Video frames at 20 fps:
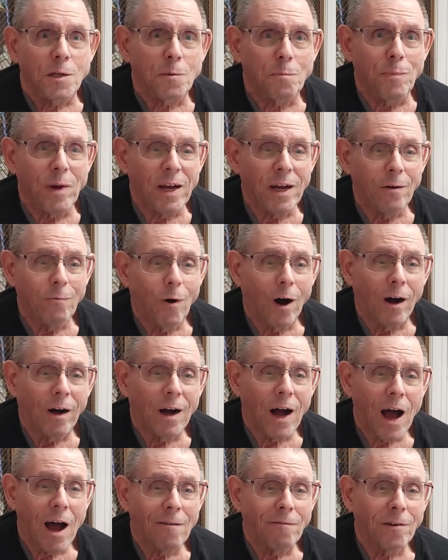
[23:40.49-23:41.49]

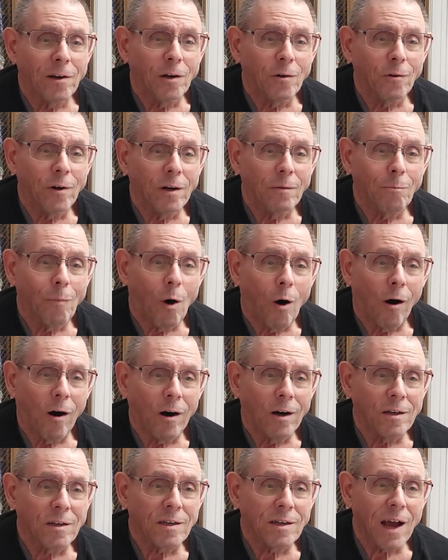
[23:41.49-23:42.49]
Speedwell Avenue in
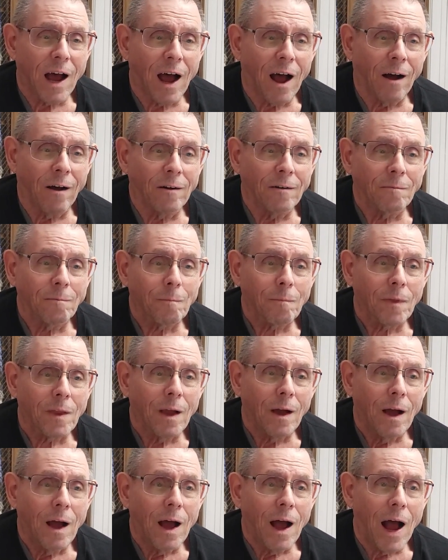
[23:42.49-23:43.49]
Morristown
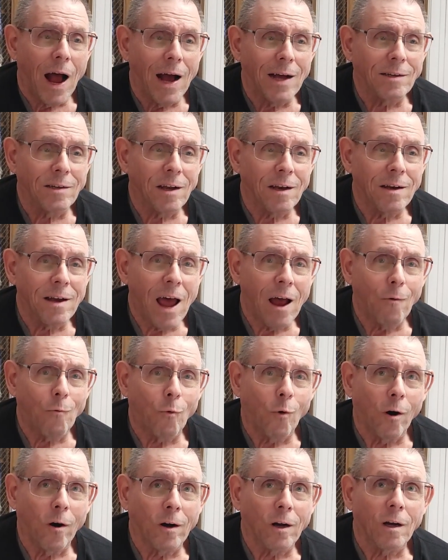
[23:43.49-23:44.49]
has a
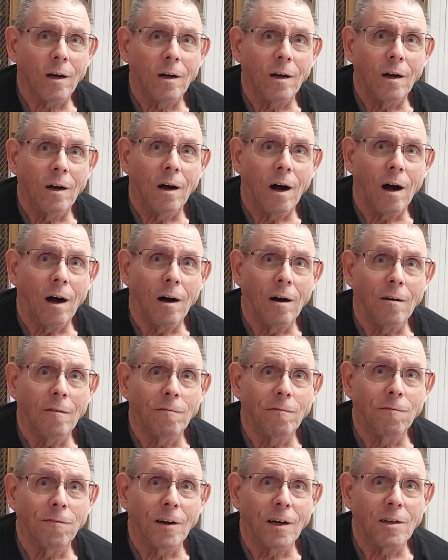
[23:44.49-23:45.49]
network
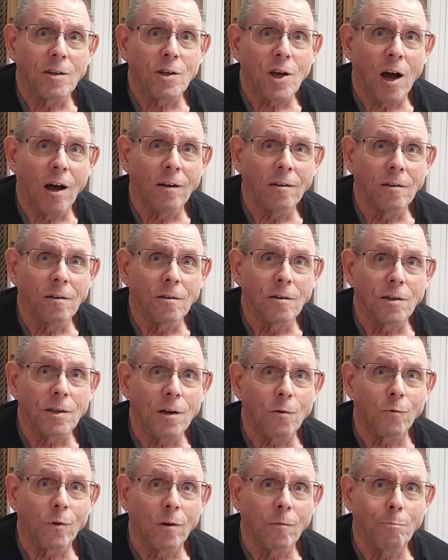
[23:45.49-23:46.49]
of tunnels
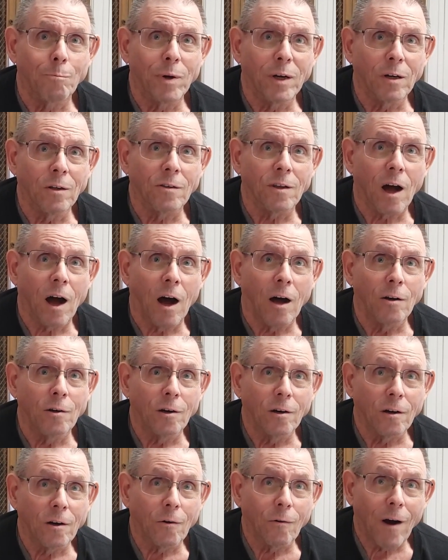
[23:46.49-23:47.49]
that were built
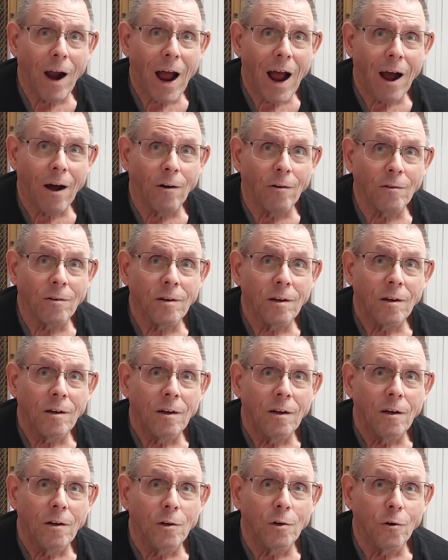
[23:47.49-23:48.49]
underground
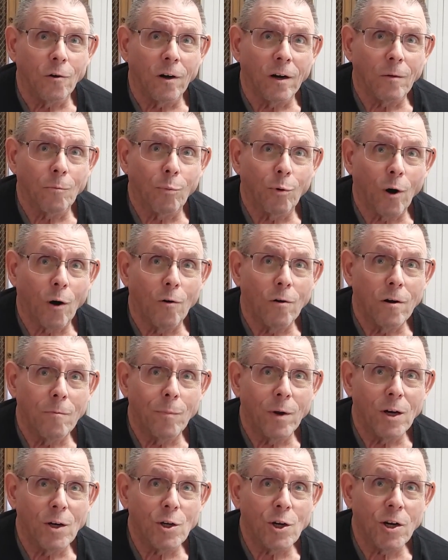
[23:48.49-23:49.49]
during
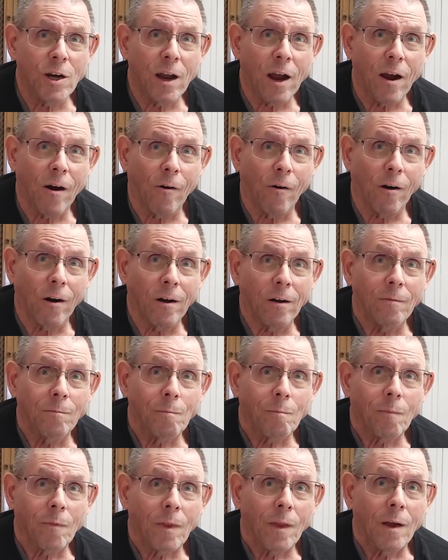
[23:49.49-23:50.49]
Prohibition era.
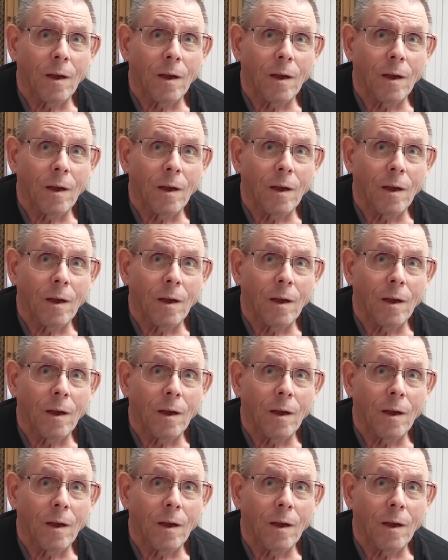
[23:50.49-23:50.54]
